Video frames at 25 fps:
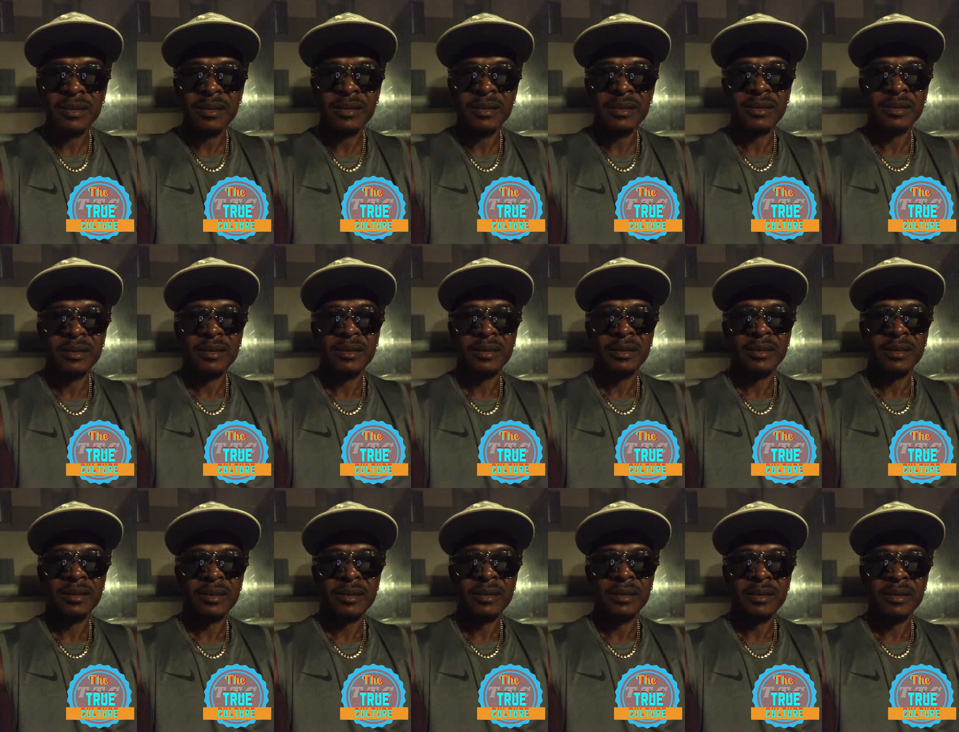
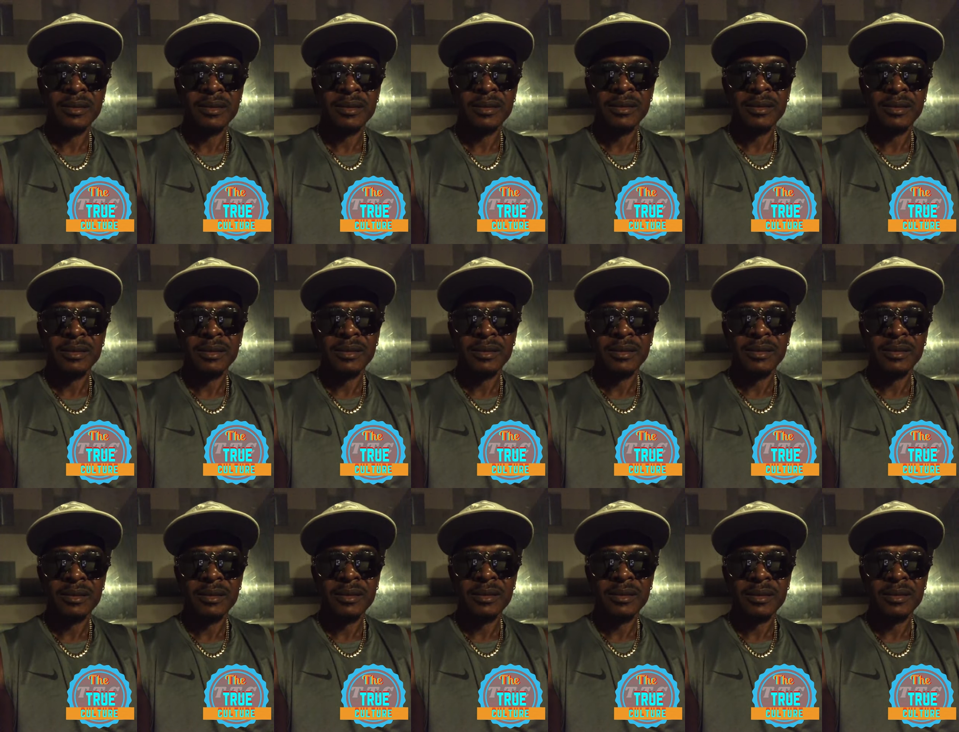
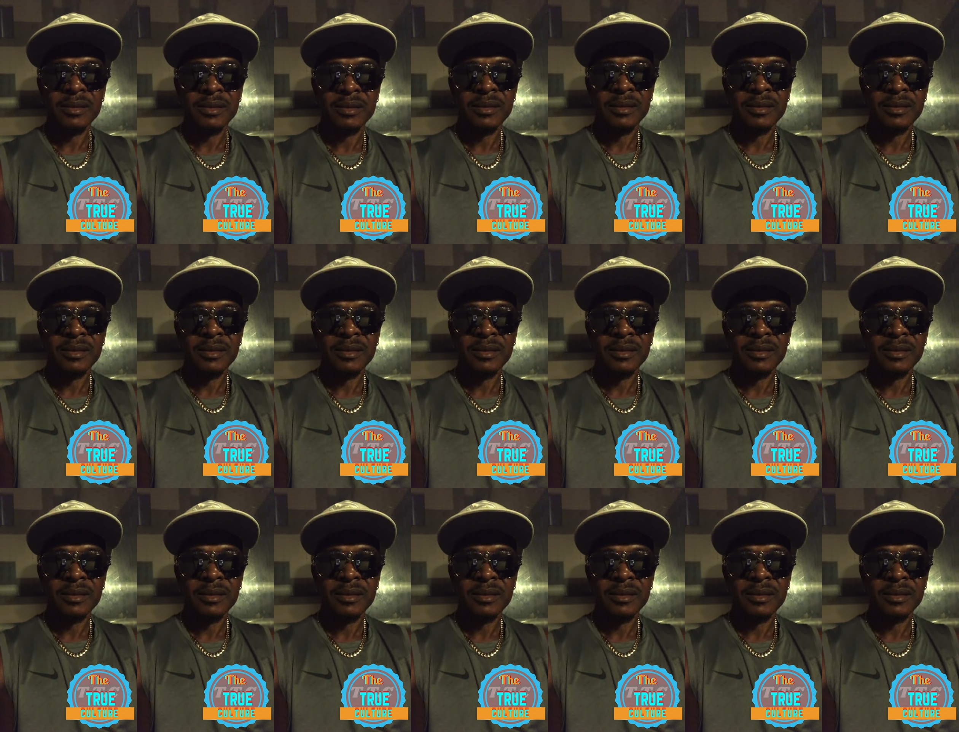No one is speaking in this clip.